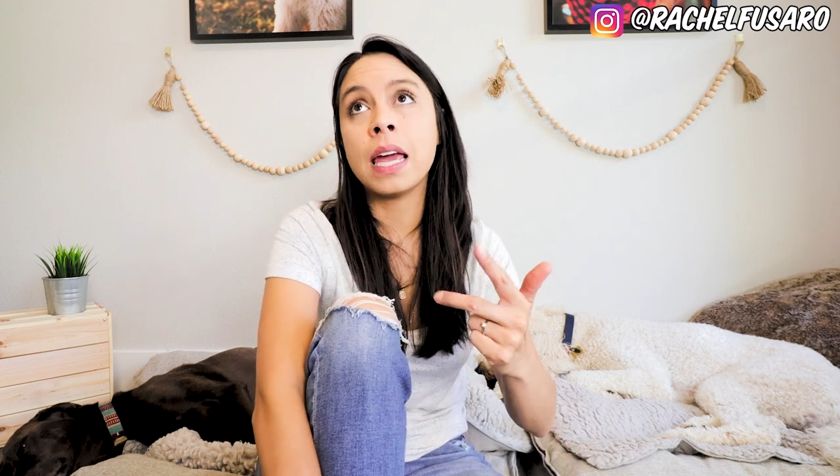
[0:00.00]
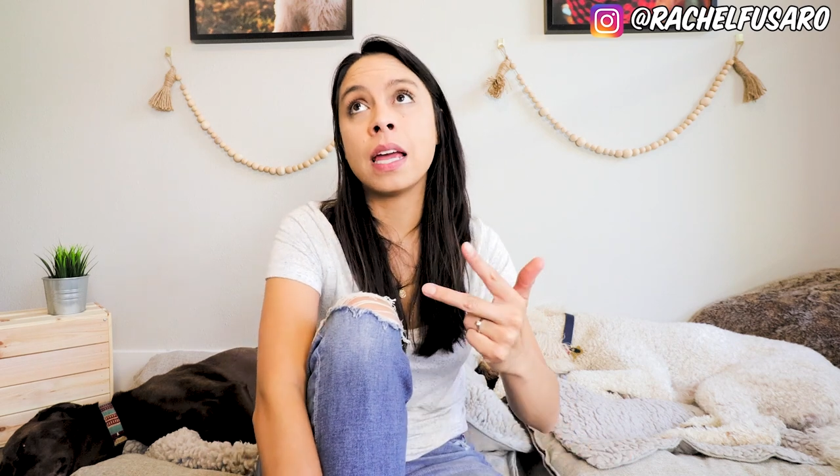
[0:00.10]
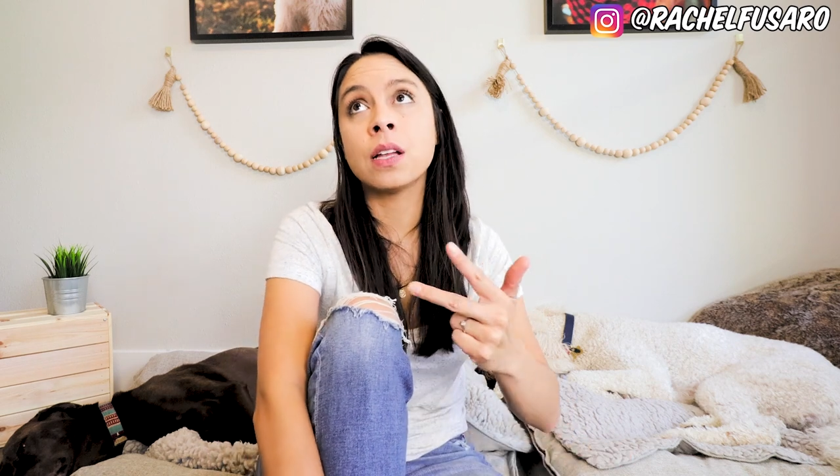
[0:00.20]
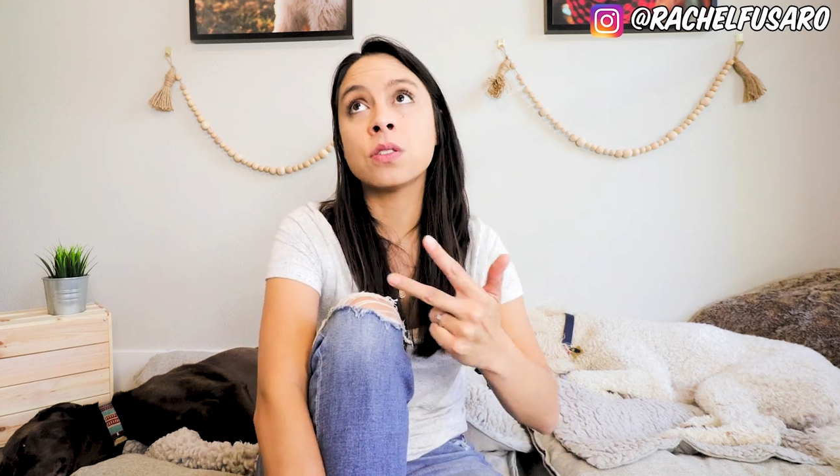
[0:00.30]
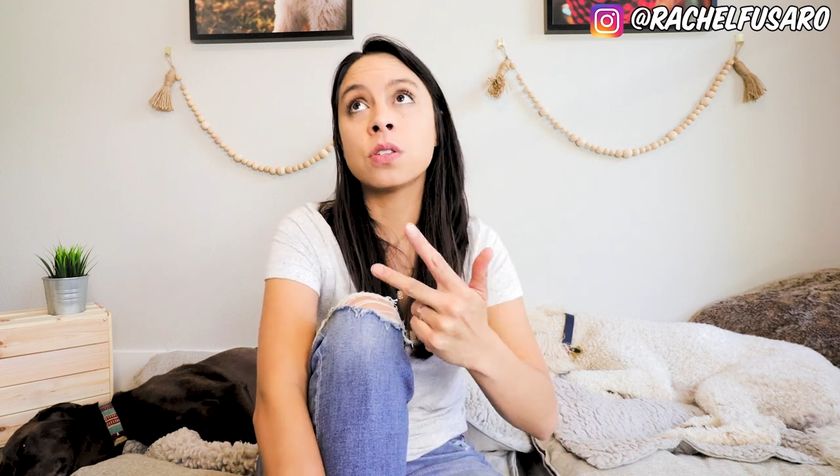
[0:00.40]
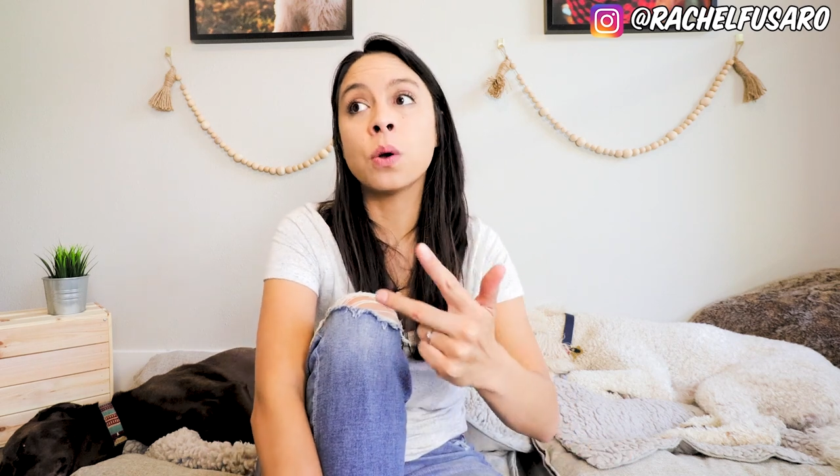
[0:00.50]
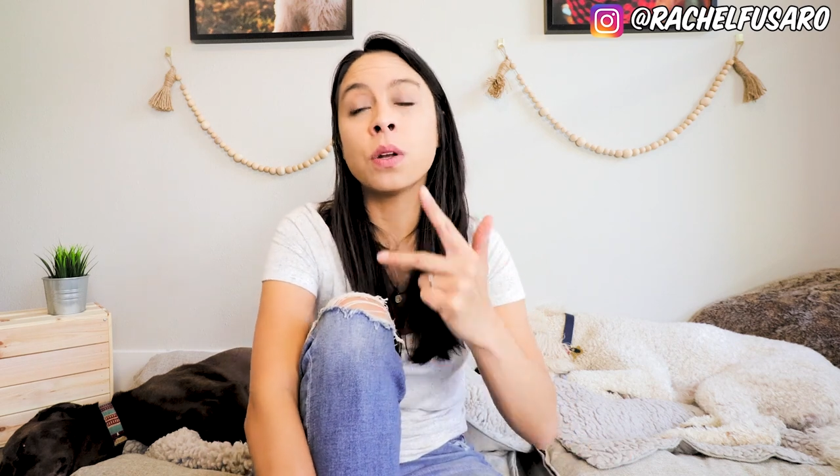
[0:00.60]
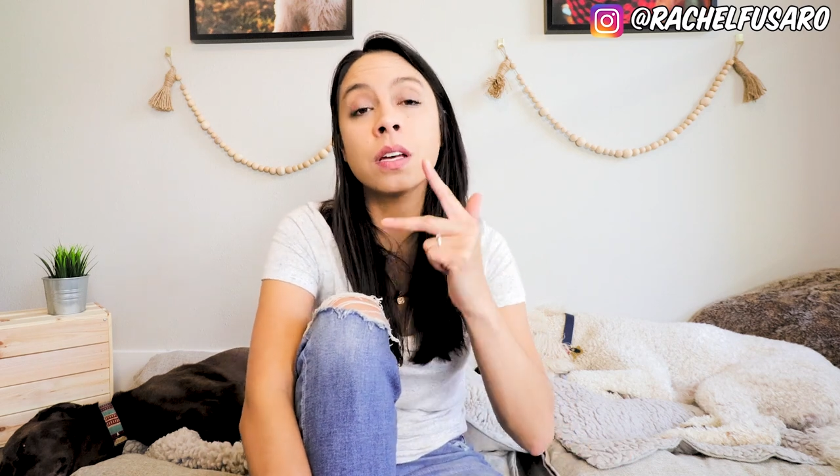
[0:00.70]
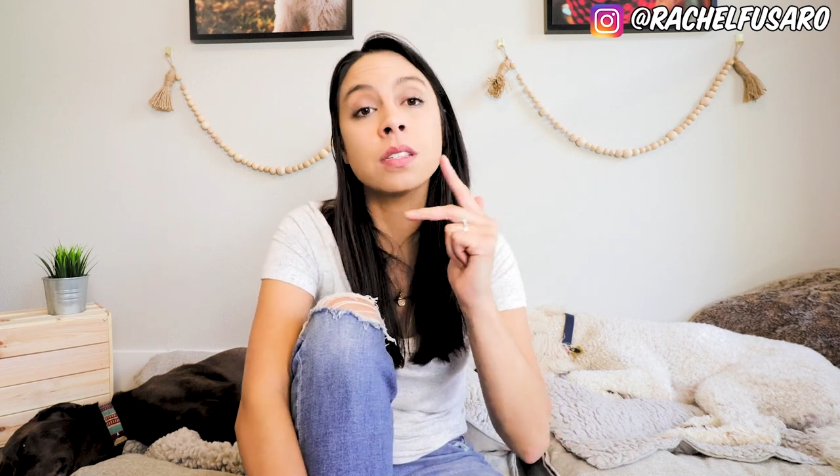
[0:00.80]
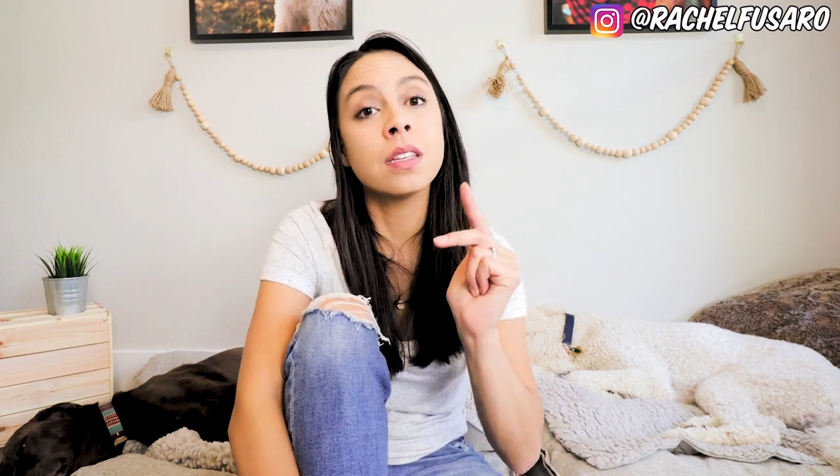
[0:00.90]
and
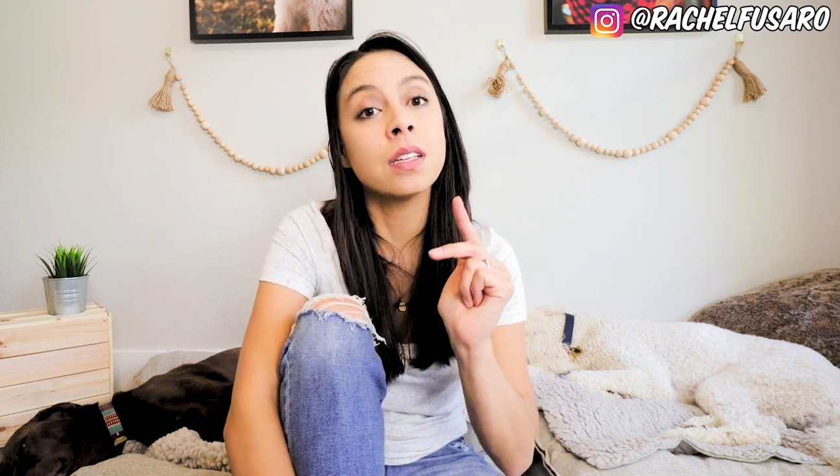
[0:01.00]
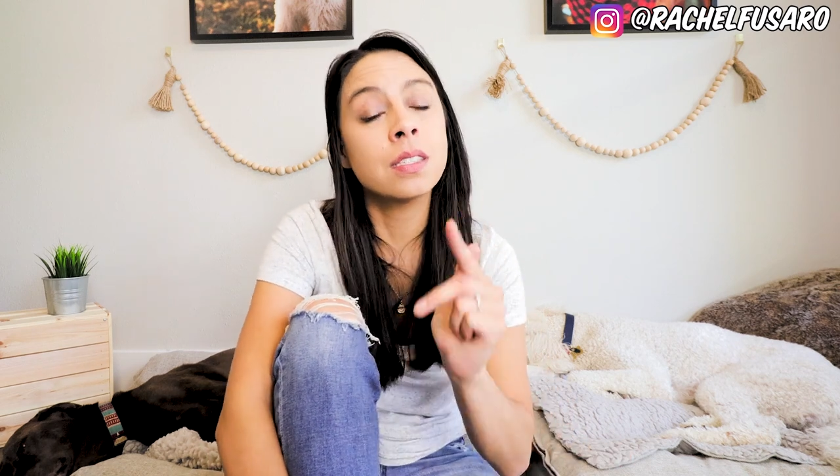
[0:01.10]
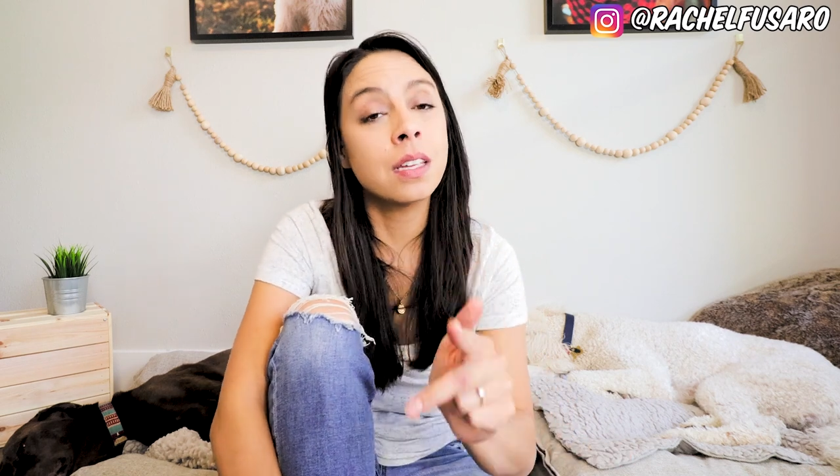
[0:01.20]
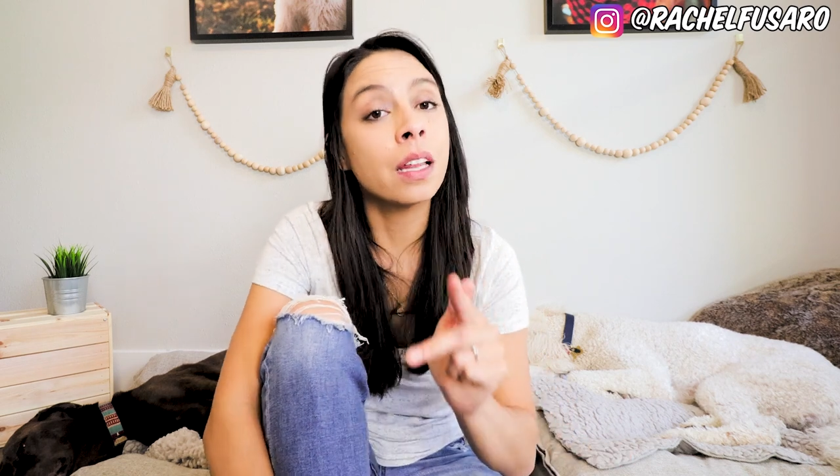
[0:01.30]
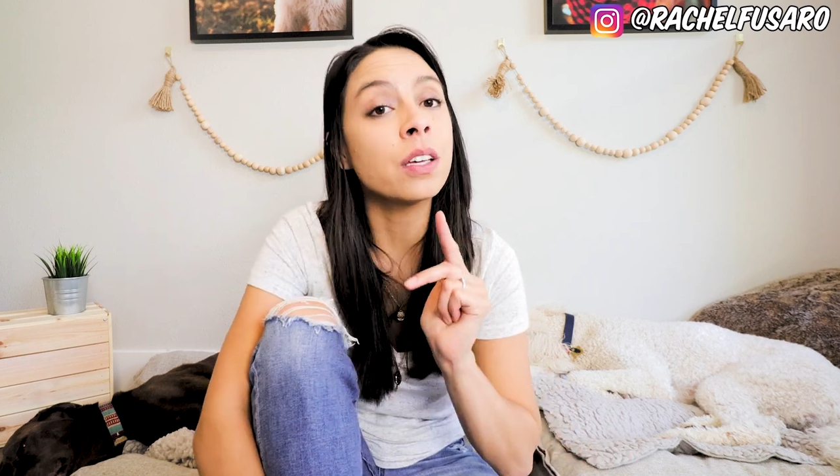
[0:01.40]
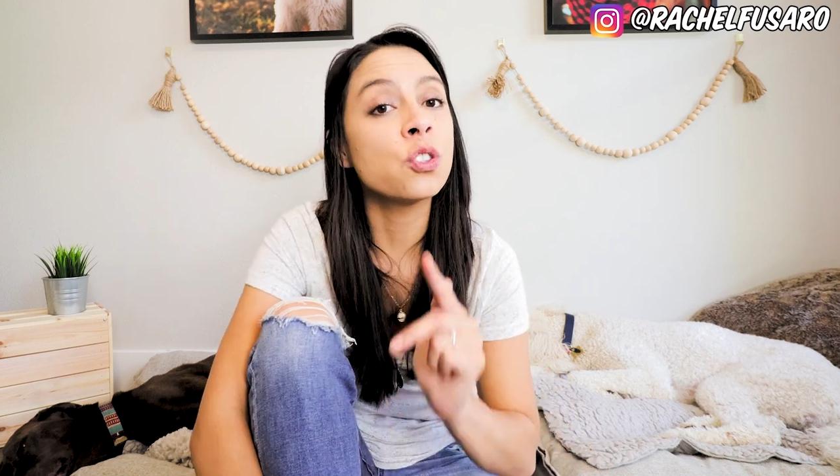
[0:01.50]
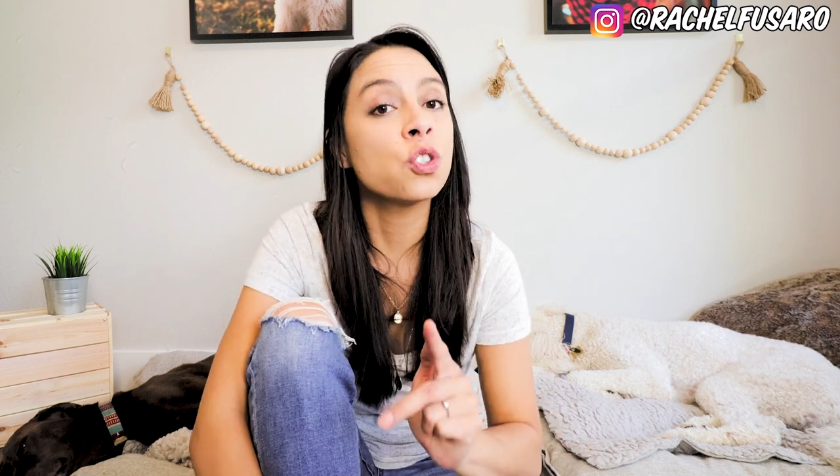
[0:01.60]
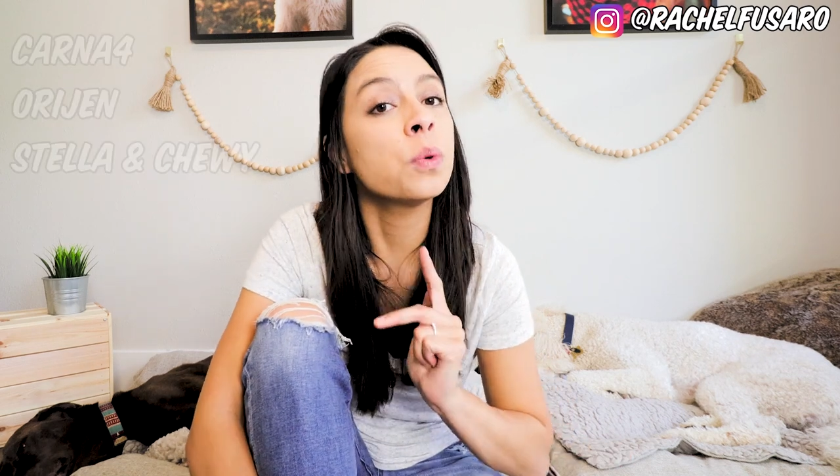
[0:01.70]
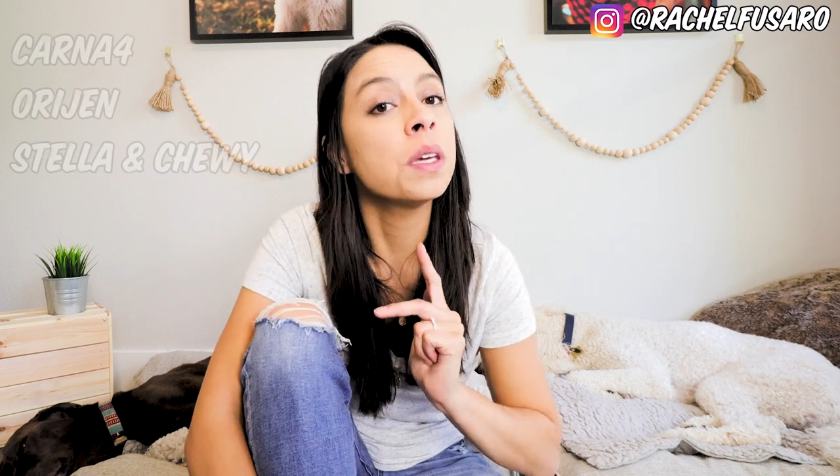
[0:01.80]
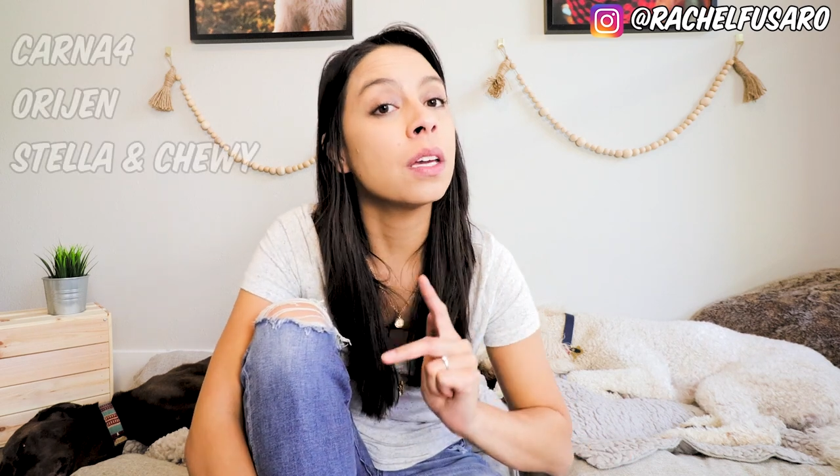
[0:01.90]
so does the Stella and
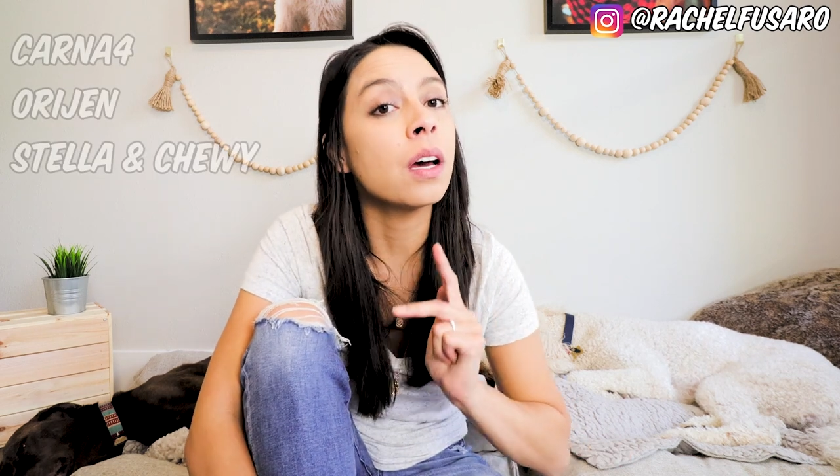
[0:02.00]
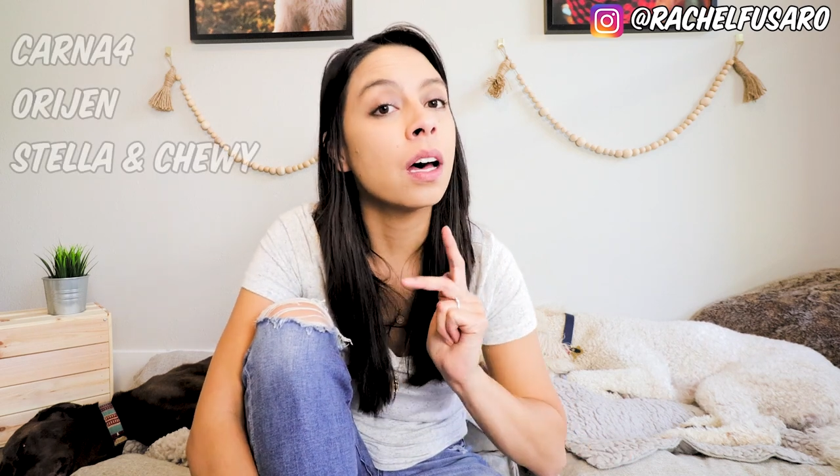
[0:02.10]
Chewy.